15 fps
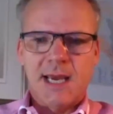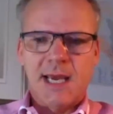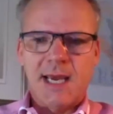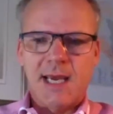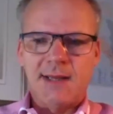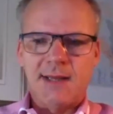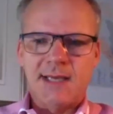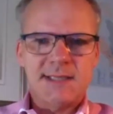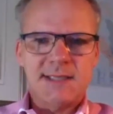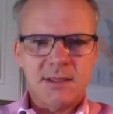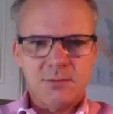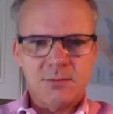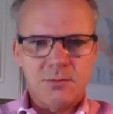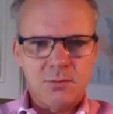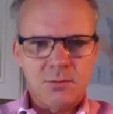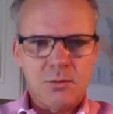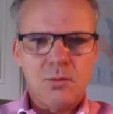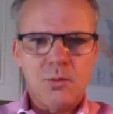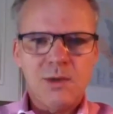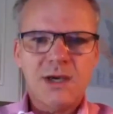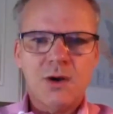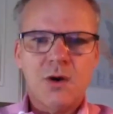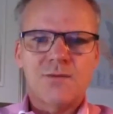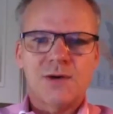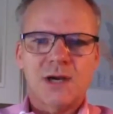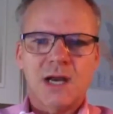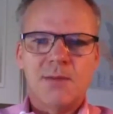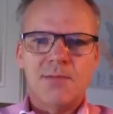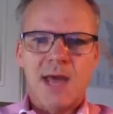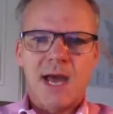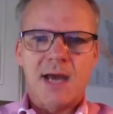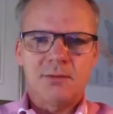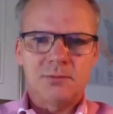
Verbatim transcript: And they said, we can overcome that.